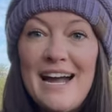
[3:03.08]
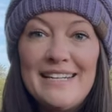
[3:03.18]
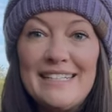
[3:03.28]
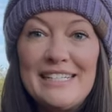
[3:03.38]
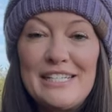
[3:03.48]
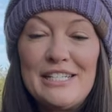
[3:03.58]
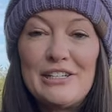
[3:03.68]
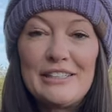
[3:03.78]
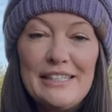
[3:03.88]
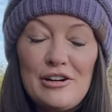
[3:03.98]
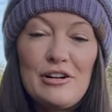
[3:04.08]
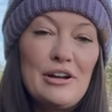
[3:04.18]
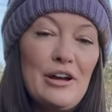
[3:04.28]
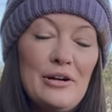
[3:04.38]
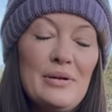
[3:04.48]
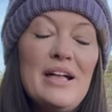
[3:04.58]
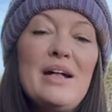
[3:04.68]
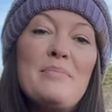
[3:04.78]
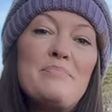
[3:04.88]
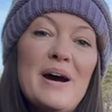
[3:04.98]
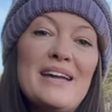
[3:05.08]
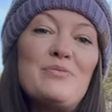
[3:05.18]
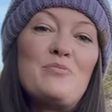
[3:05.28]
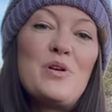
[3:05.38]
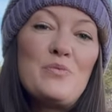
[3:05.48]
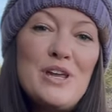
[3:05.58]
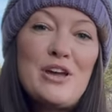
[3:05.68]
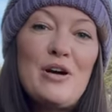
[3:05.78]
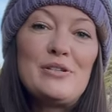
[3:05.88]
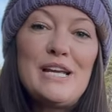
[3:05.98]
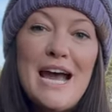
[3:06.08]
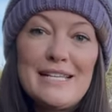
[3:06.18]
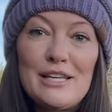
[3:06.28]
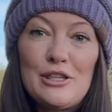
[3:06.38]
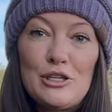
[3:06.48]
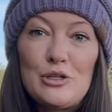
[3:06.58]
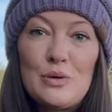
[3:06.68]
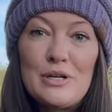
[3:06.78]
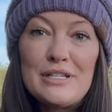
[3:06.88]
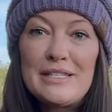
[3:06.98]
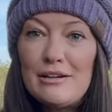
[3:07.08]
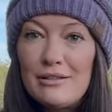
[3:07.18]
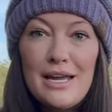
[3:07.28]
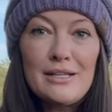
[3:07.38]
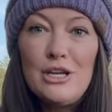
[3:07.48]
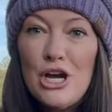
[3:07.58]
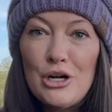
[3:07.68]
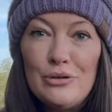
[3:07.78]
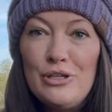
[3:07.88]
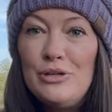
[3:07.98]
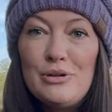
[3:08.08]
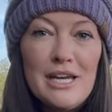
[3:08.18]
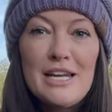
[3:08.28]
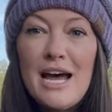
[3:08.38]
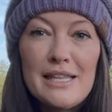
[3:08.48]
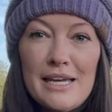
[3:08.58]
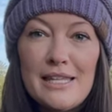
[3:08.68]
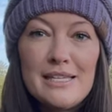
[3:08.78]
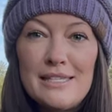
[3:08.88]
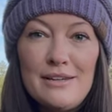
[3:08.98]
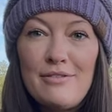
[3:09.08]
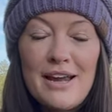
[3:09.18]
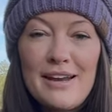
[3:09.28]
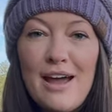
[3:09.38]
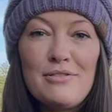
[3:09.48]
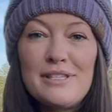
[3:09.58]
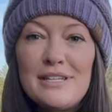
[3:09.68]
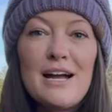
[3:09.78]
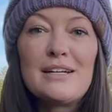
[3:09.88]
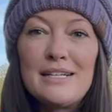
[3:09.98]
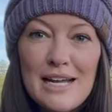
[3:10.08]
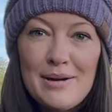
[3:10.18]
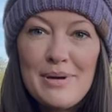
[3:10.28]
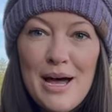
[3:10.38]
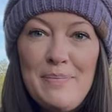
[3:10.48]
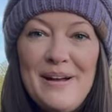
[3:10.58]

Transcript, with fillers: I didn't until a year ago. But when we go to ask at the stores, they're like, no, you cannot lay this seed right now. It's not going to come up,